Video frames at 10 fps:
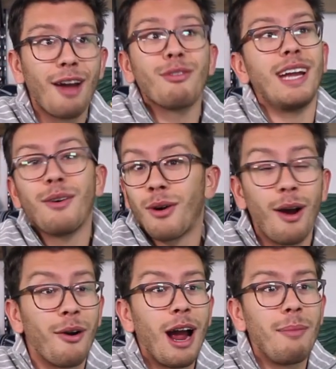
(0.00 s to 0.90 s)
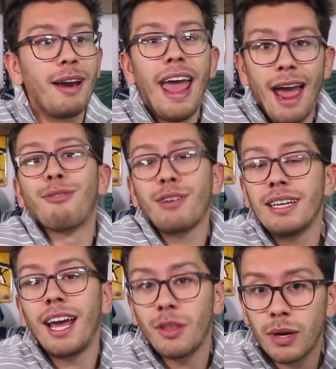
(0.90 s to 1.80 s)
every day, or how about every
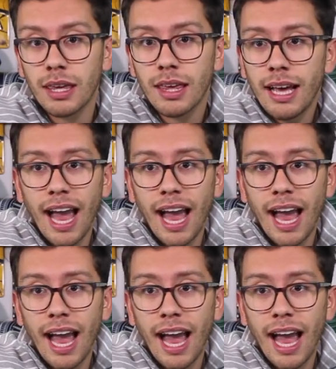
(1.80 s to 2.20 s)
day of the week,